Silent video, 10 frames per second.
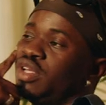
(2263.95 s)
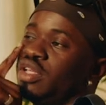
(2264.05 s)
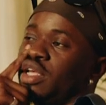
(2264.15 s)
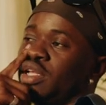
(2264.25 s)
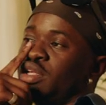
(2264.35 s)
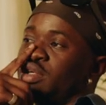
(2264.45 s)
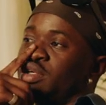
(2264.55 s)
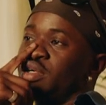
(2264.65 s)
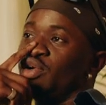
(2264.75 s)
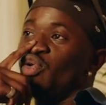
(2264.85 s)
And then
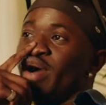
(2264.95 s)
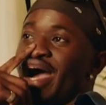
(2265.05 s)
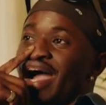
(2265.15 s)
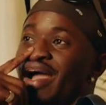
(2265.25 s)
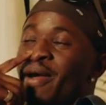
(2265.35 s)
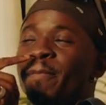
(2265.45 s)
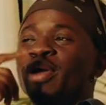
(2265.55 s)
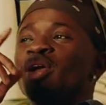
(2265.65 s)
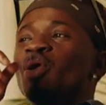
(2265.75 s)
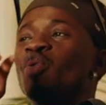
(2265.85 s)
Ooh Ahh.
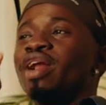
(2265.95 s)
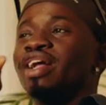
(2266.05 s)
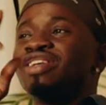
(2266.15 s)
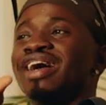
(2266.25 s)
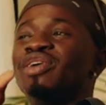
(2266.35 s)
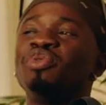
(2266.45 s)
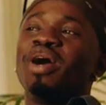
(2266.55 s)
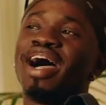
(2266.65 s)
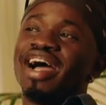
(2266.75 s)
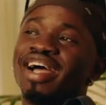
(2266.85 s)
But no, when I dropped
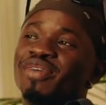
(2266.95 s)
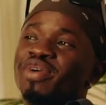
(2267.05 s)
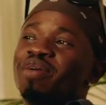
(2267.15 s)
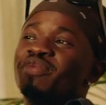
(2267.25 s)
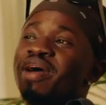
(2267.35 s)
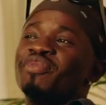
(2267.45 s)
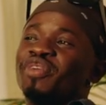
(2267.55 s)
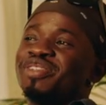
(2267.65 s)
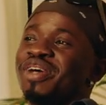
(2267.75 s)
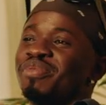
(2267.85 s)
Ooh Ahh, right
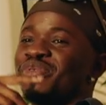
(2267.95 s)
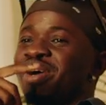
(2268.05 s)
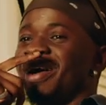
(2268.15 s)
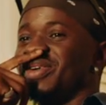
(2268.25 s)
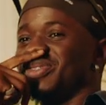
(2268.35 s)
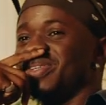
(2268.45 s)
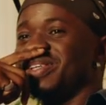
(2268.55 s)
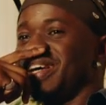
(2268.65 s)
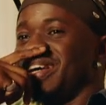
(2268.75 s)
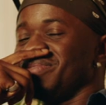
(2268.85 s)
before I dropped Ooh Ahh, I was
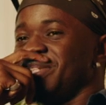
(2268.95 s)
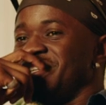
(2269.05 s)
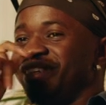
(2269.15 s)
really like,